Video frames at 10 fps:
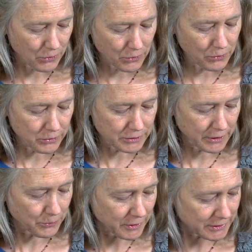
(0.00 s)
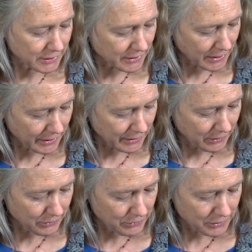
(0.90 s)
holes at once, and then I
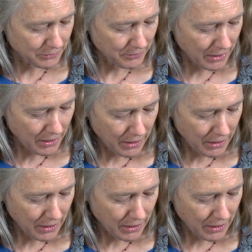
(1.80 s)
glued them